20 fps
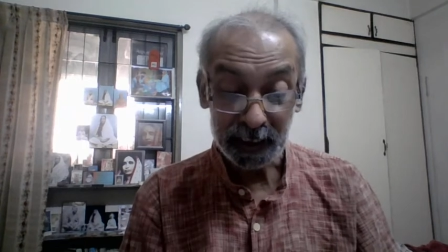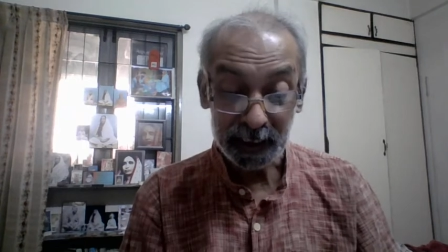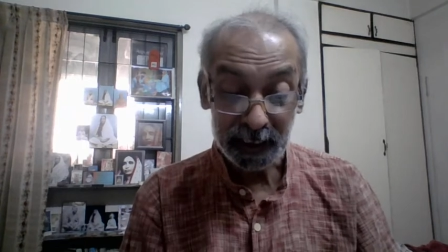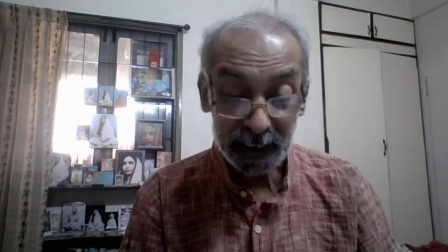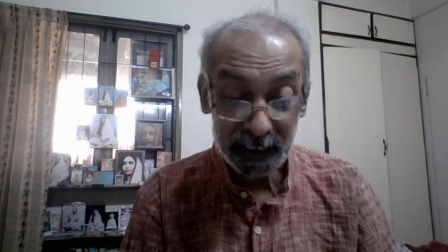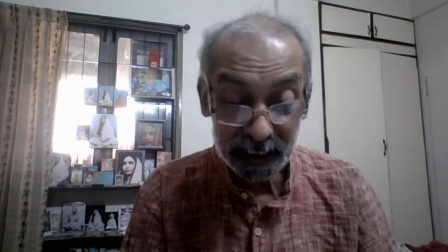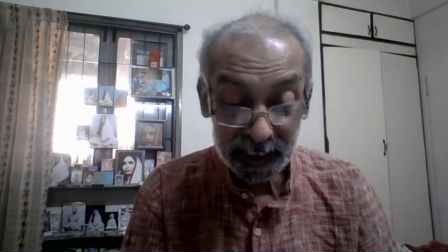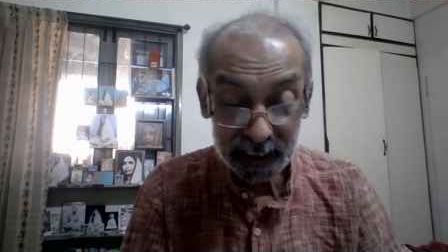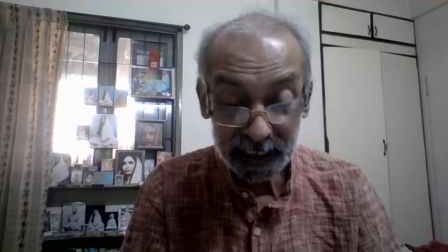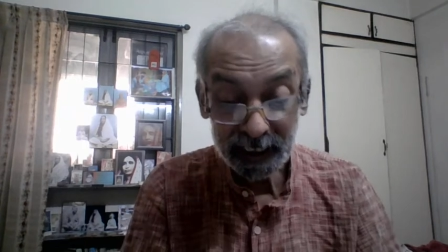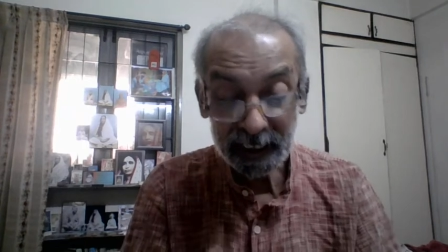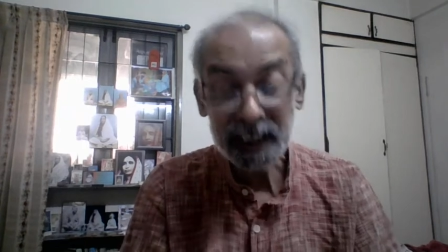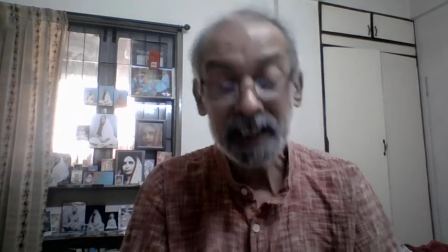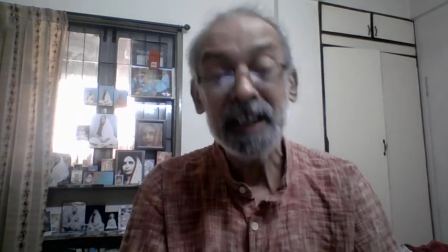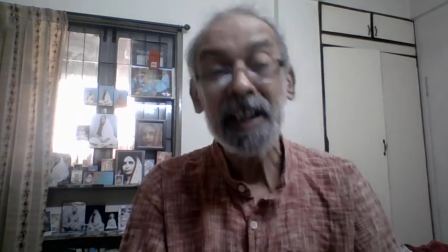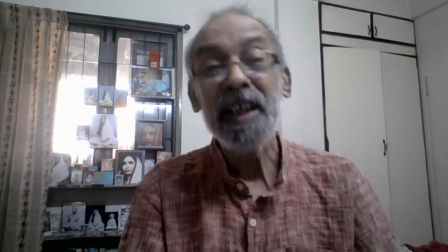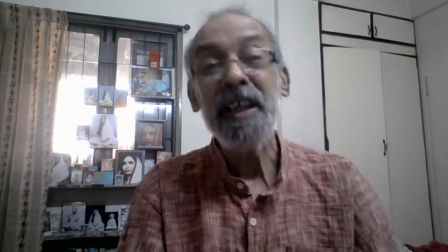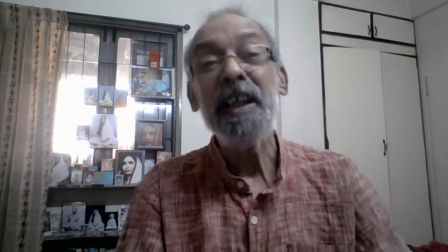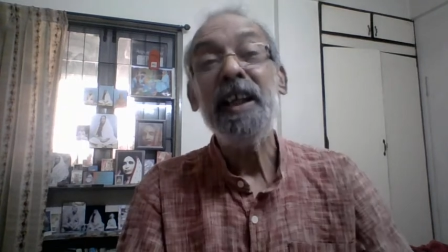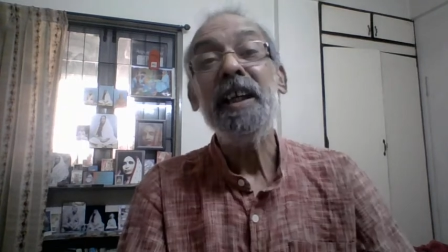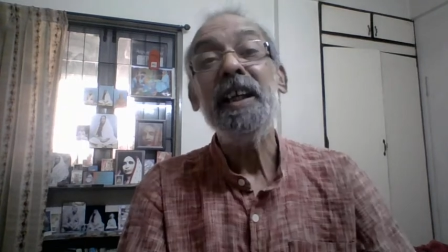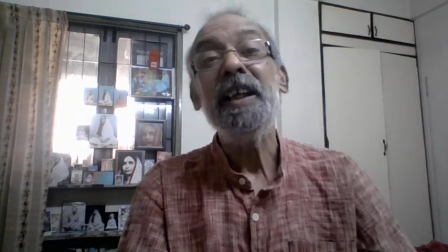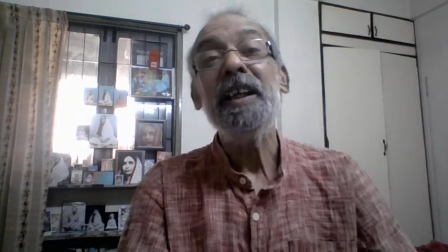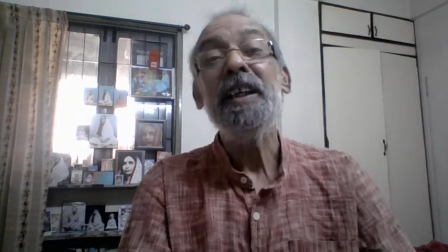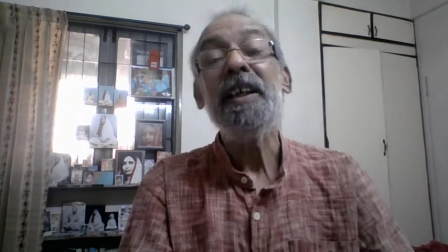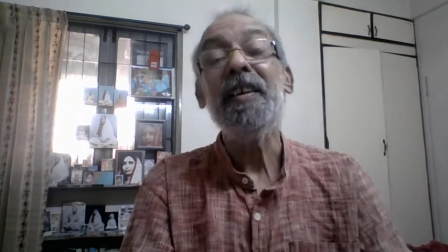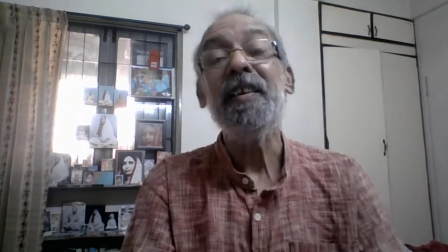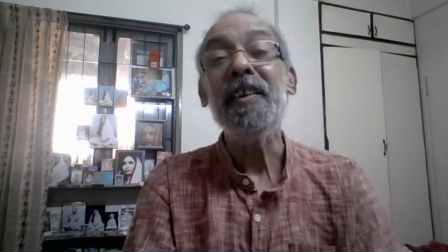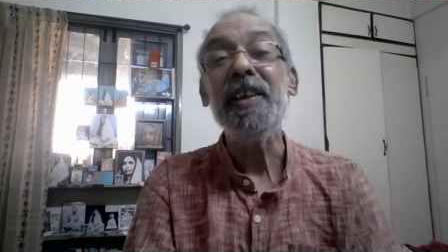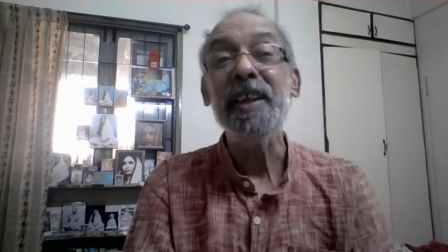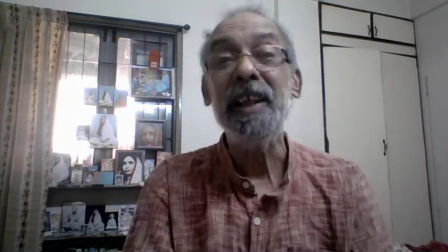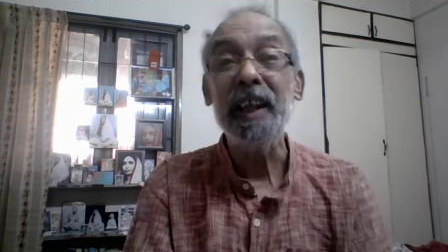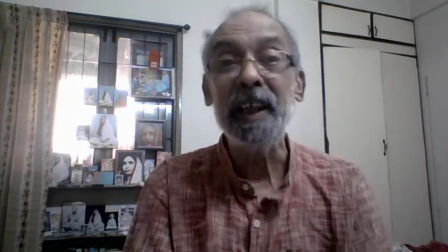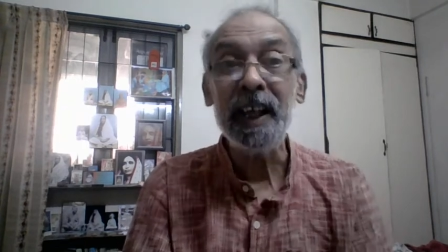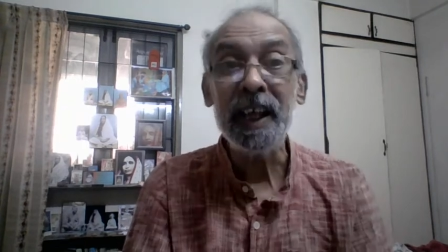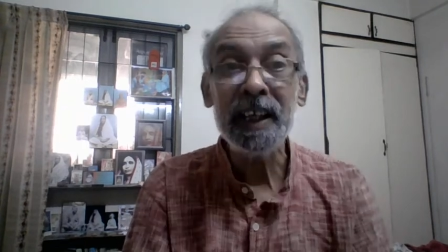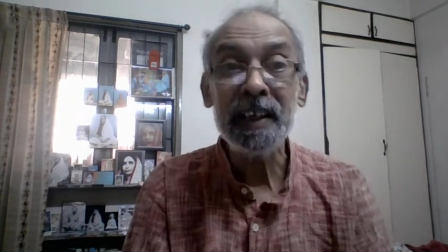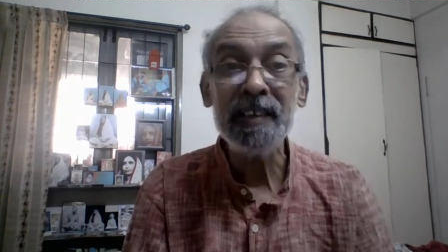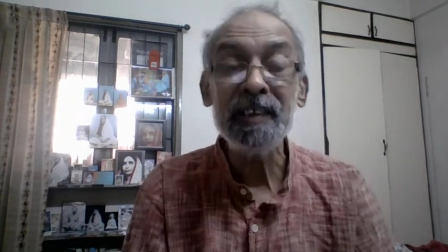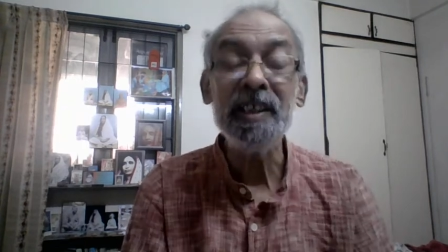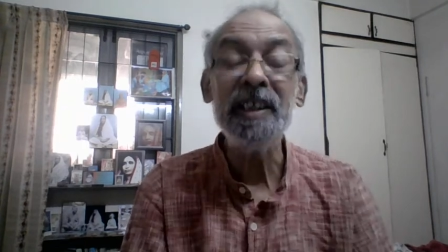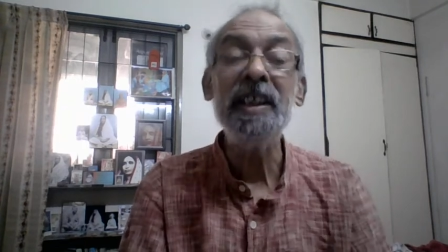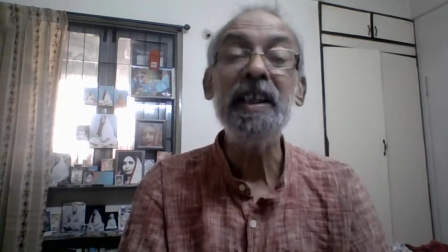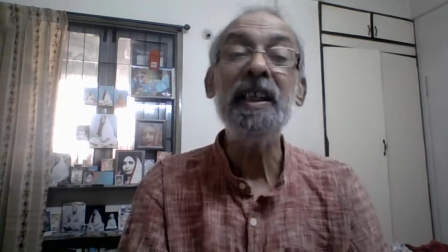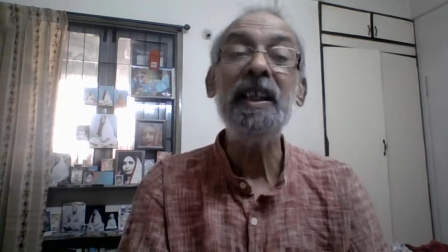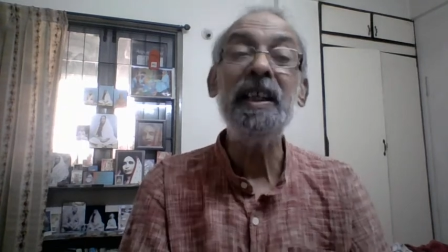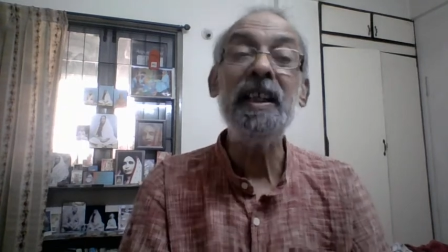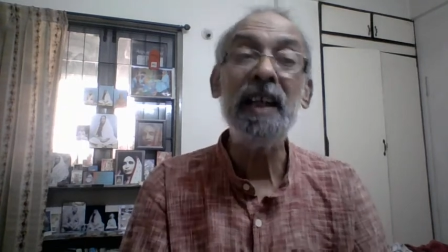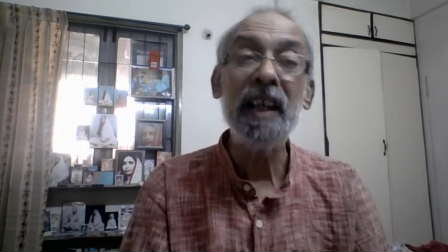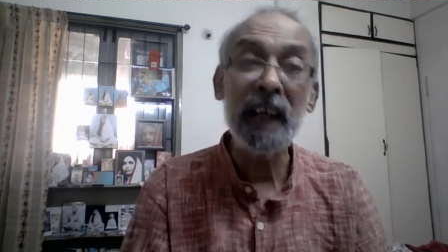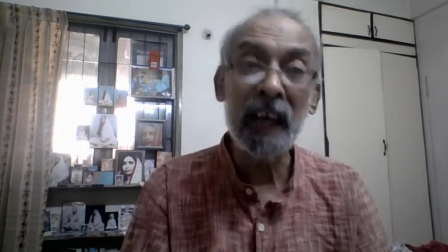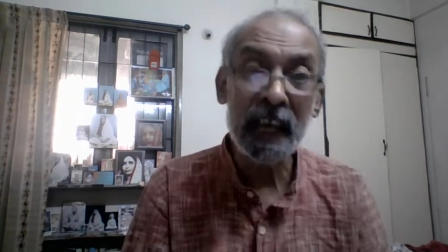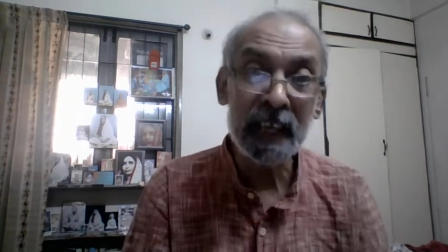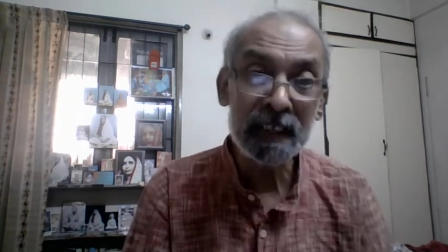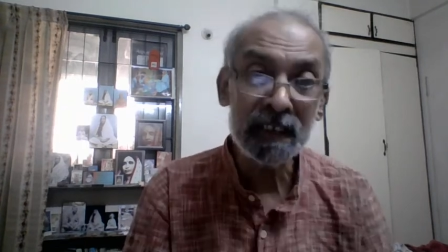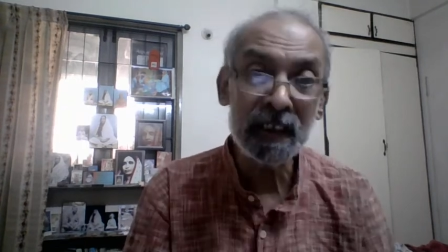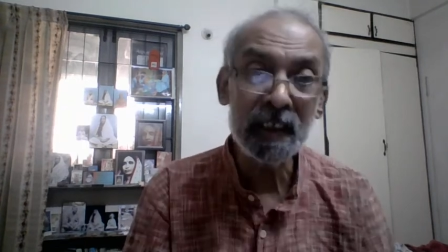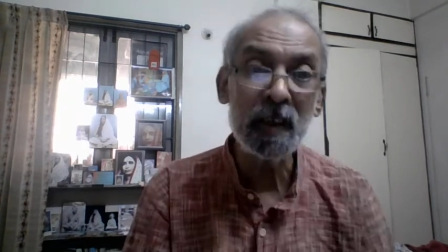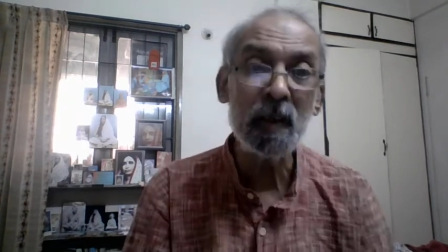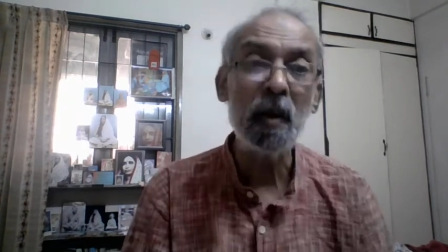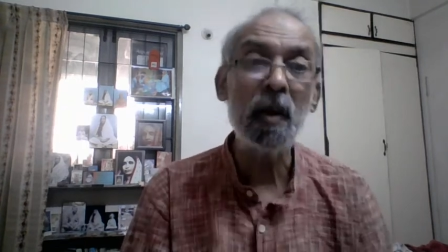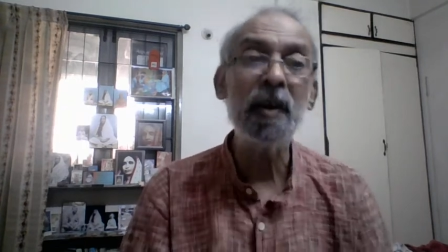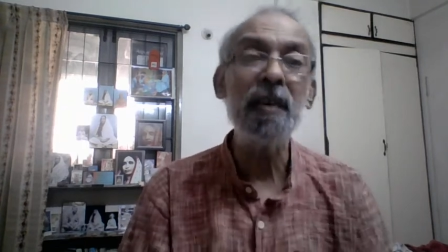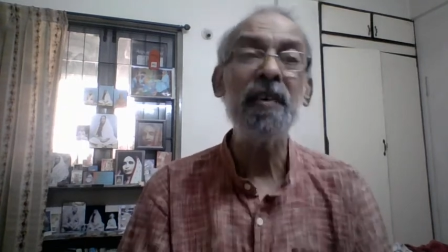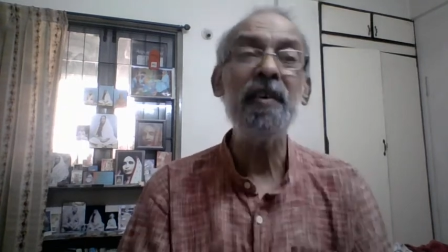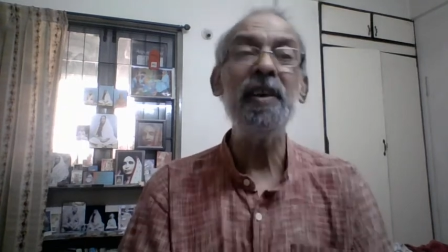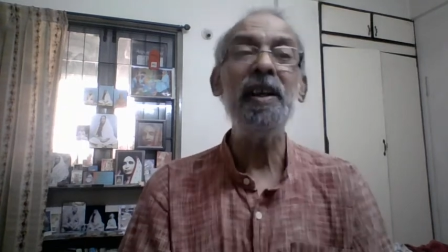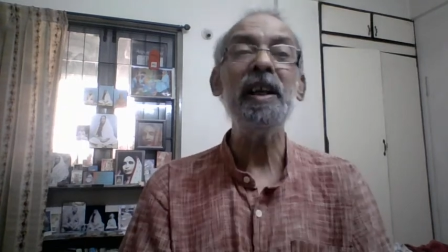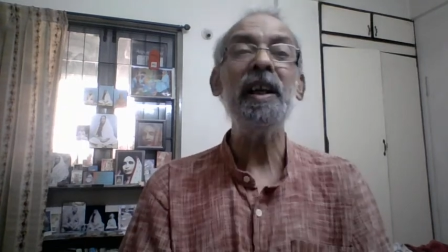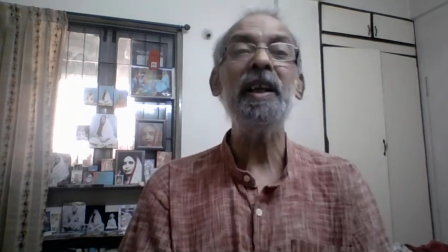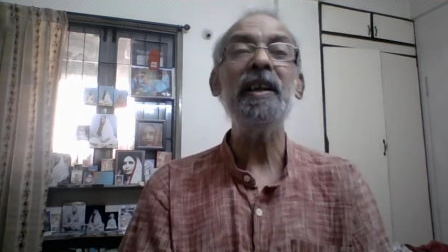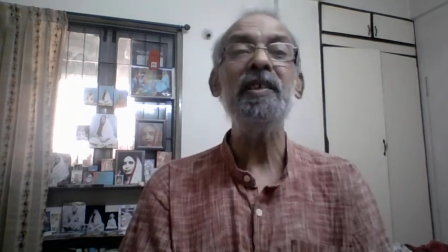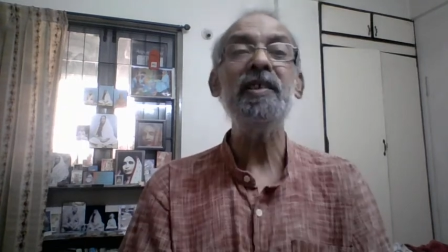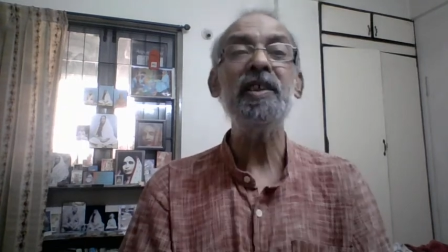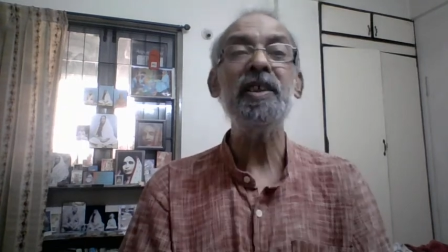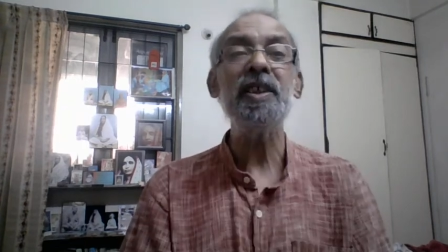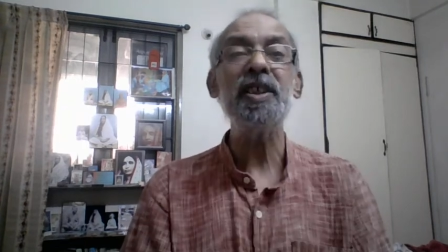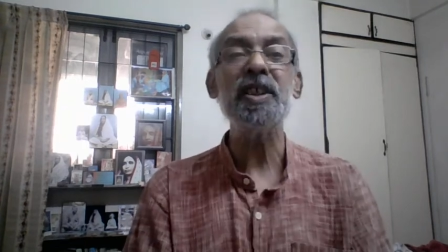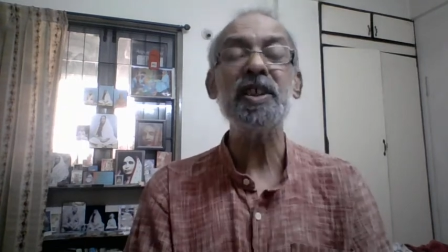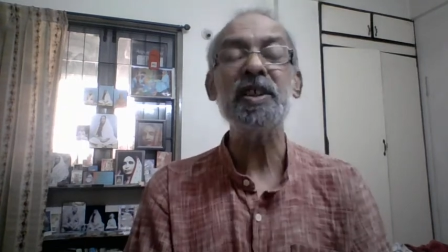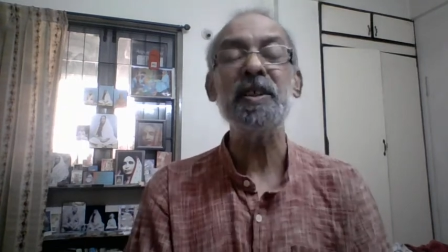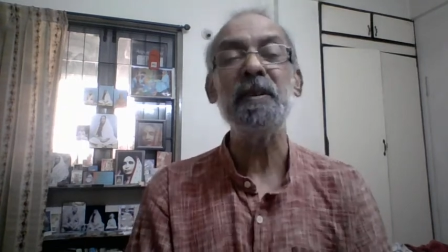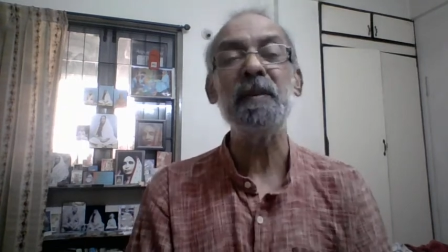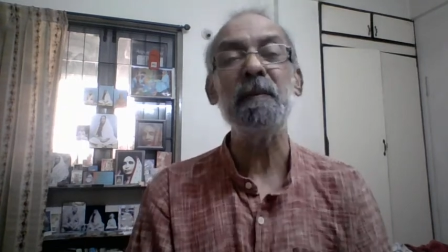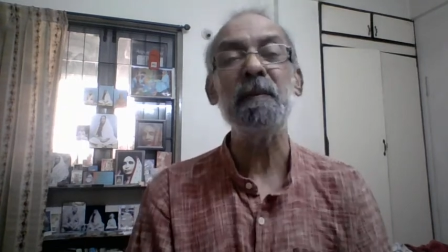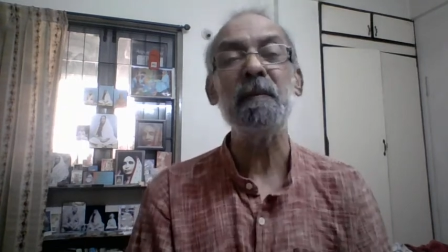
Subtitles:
he realizes, he has a God realization.